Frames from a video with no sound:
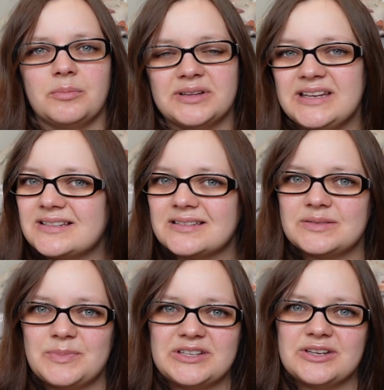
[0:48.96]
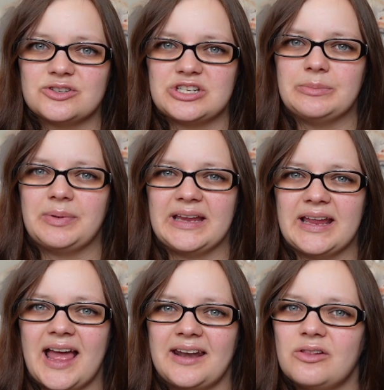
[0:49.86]
please speak to your G P,
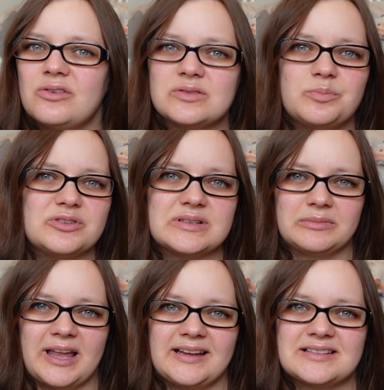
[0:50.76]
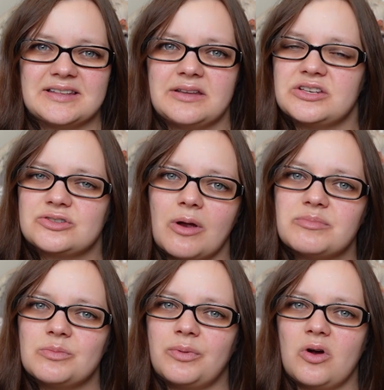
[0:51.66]
and I'll also put some links in the
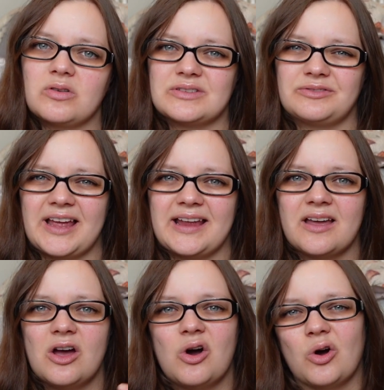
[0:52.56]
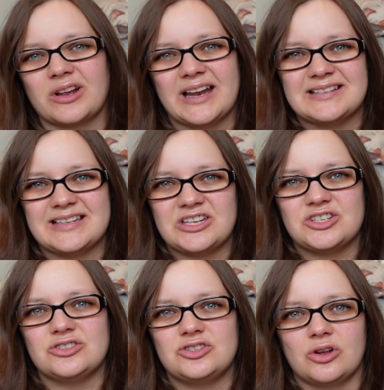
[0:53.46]
description box of like
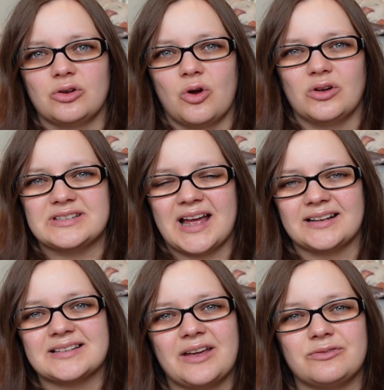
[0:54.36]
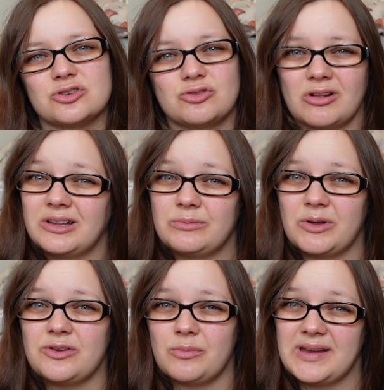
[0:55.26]
organisations you can contact if you're struggling
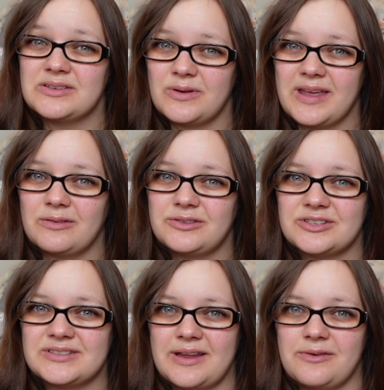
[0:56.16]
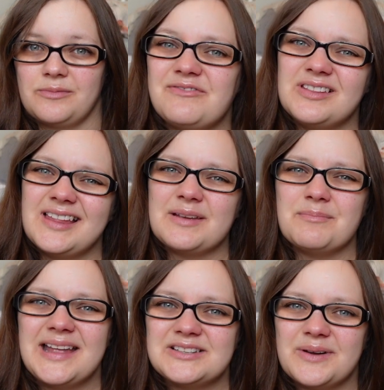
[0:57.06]
with your mental health just now. I feel like
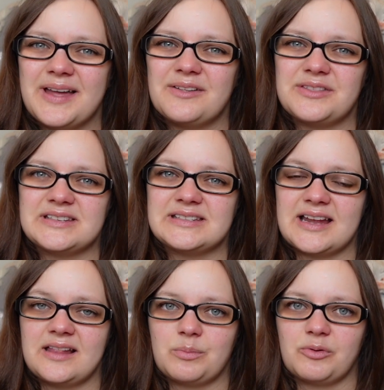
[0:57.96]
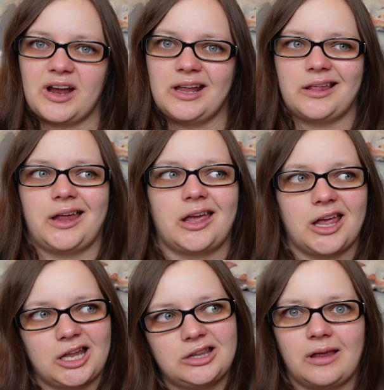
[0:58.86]
mental health is still a pretty like
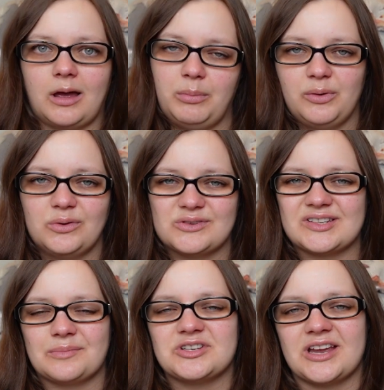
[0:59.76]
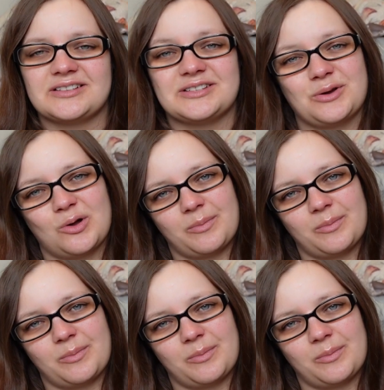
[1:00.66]
taboo subject to talk